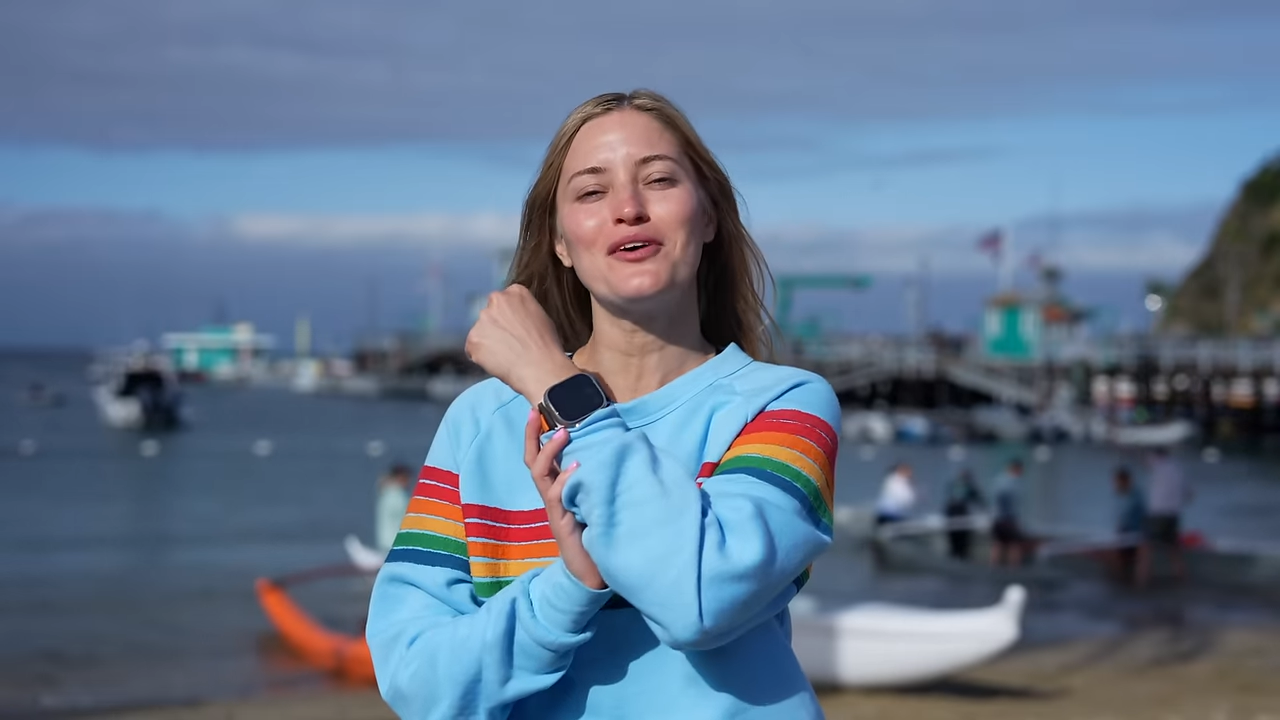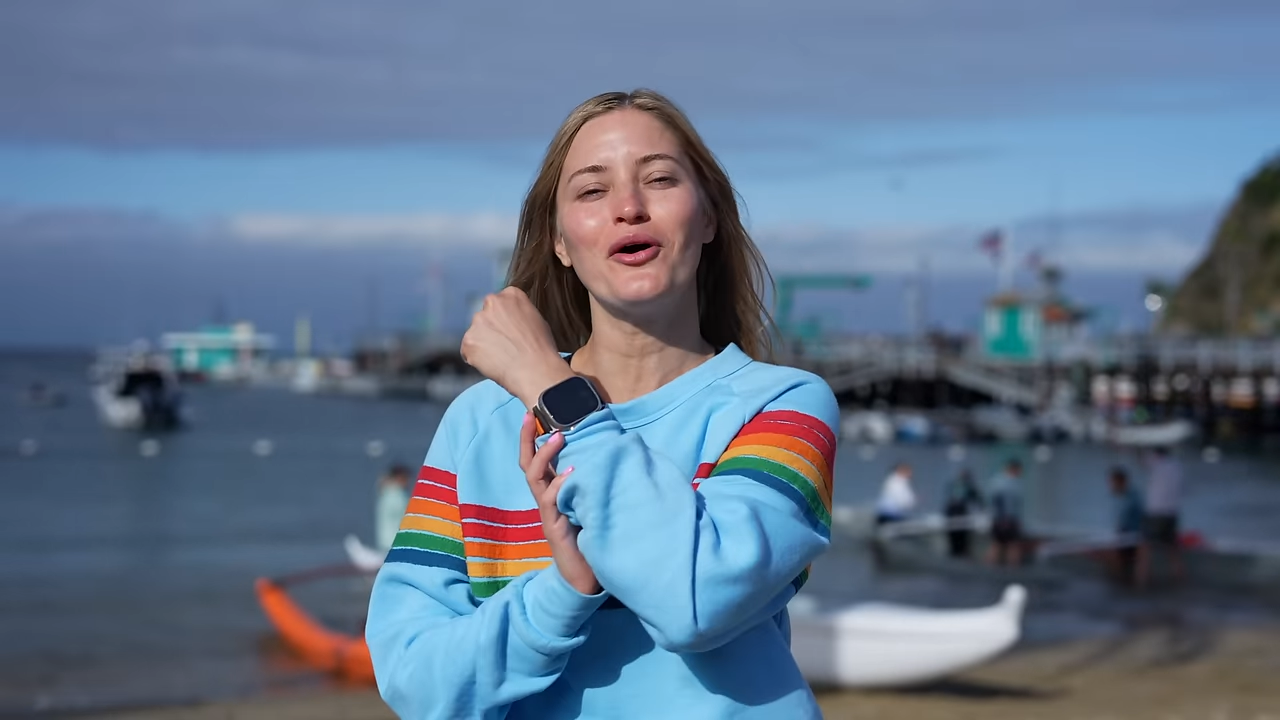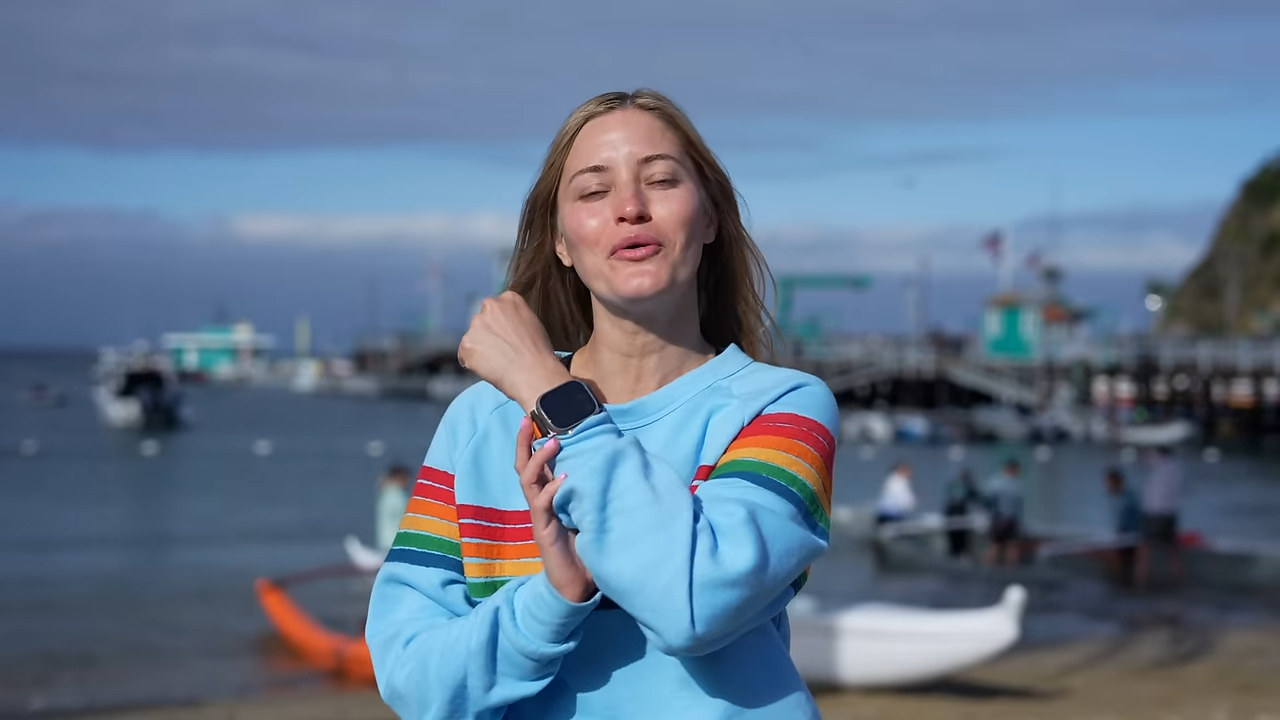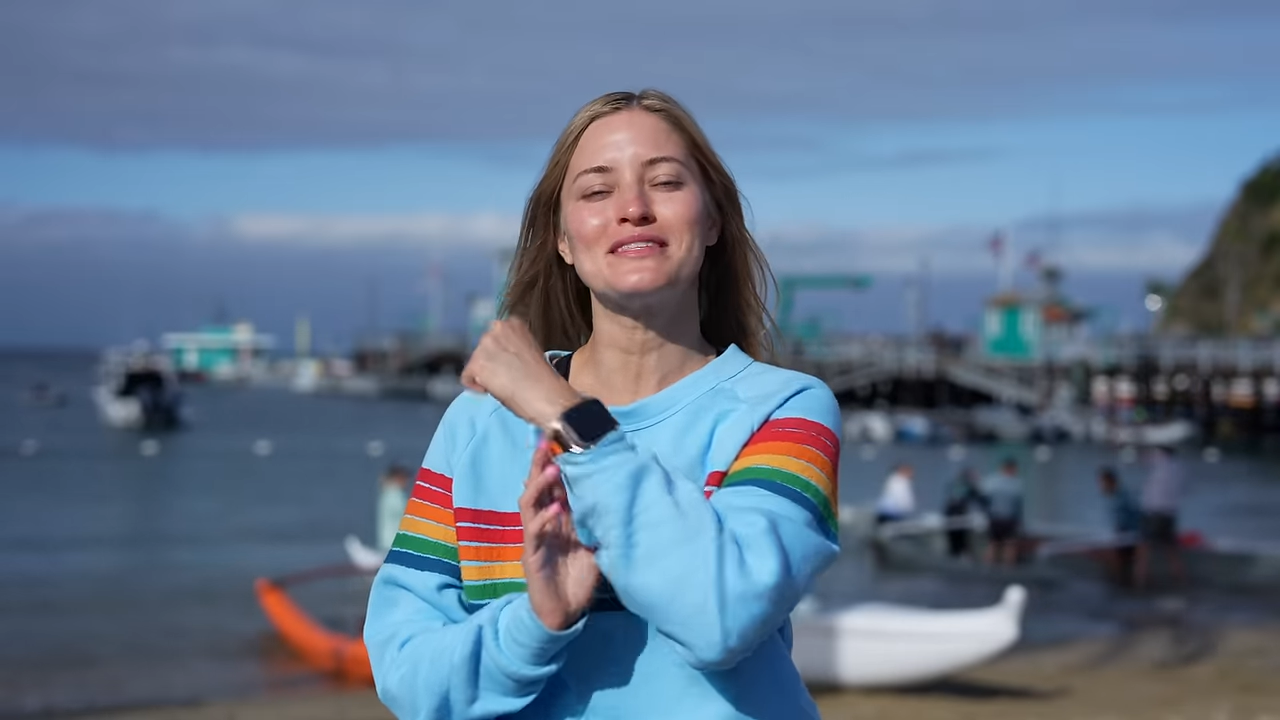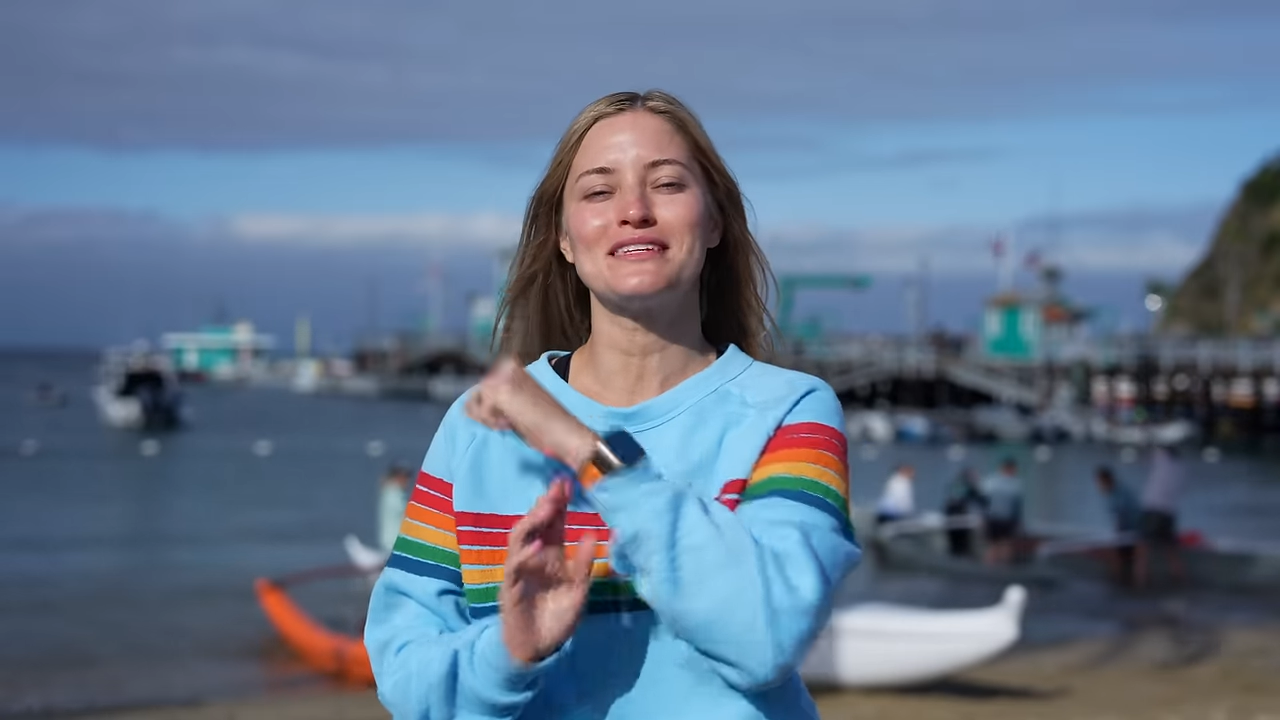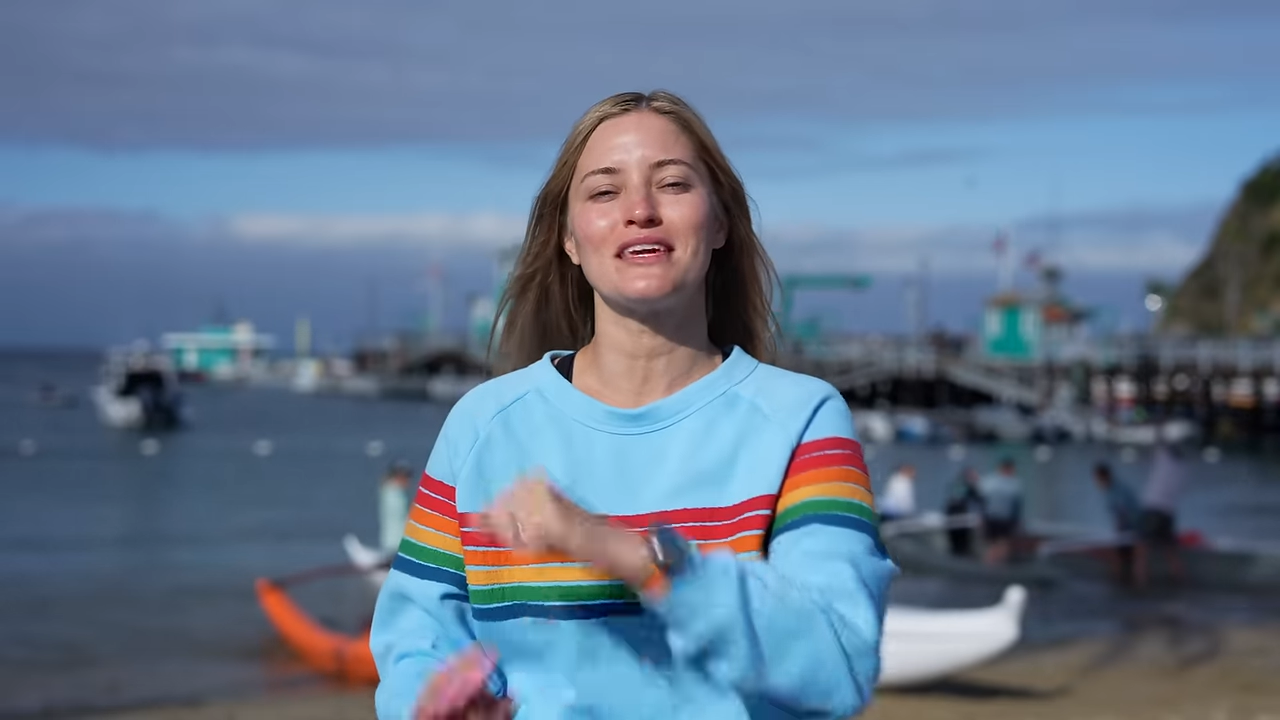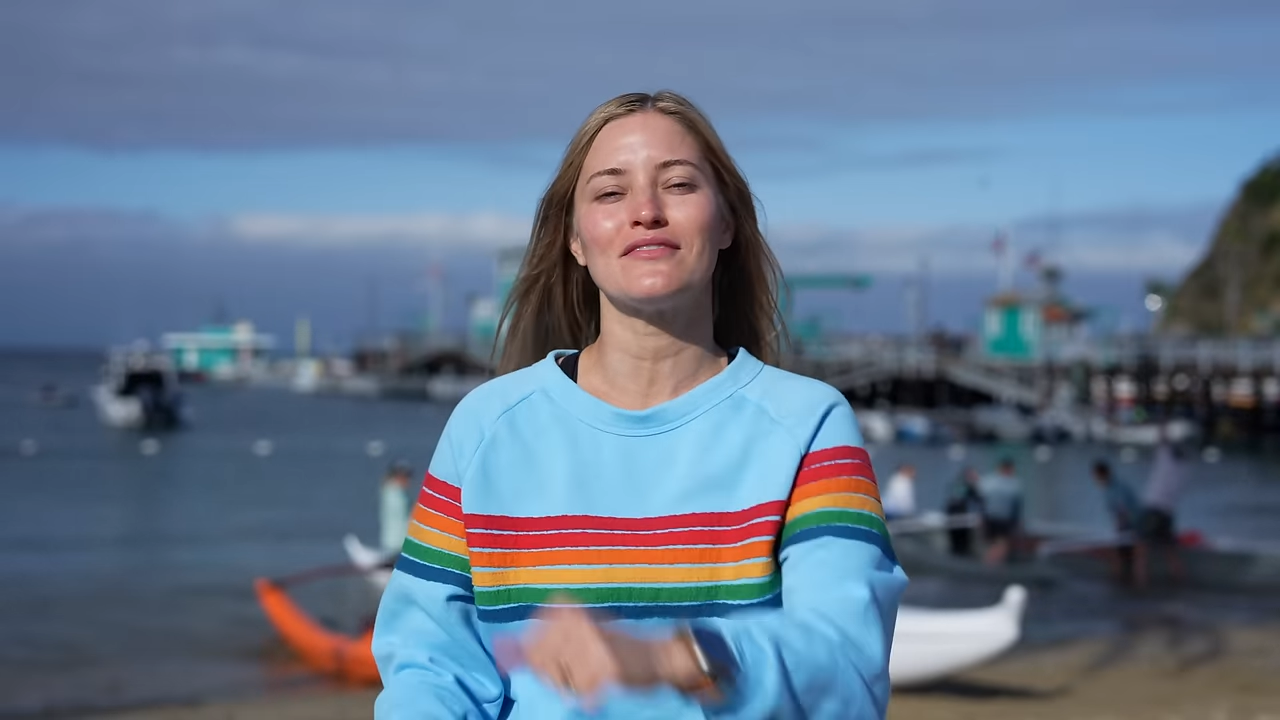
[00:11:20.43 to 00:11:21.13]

though is it